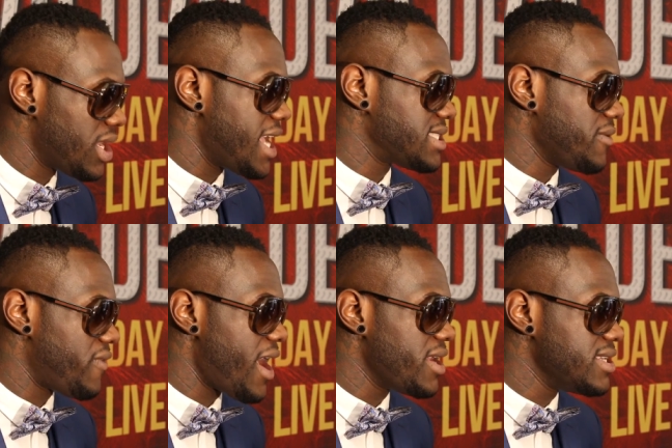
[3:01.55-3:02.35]
classy
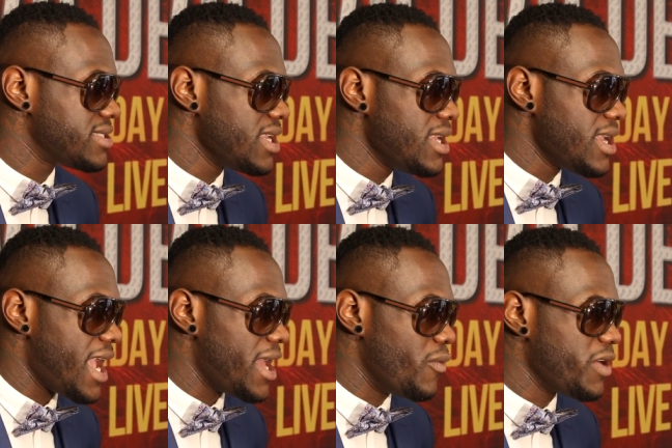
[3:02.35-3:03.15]
fighters,
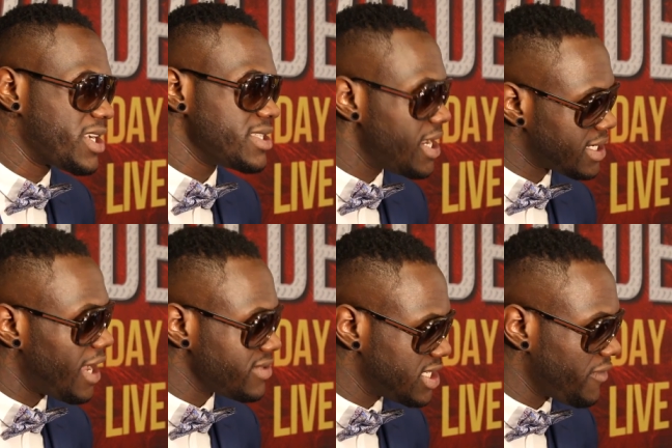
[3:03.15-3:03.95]
and we conduct
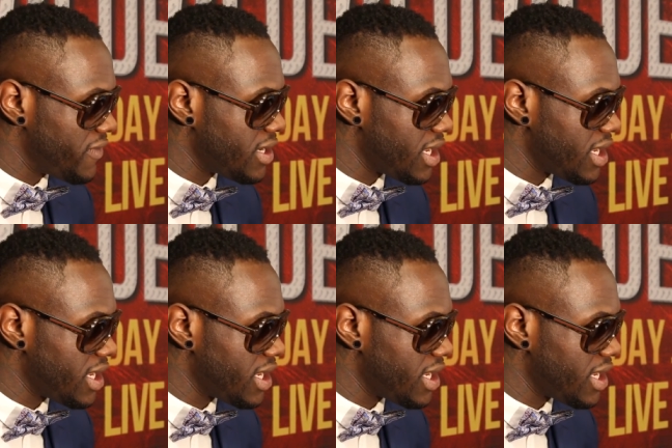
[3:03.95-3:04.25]
ourselves in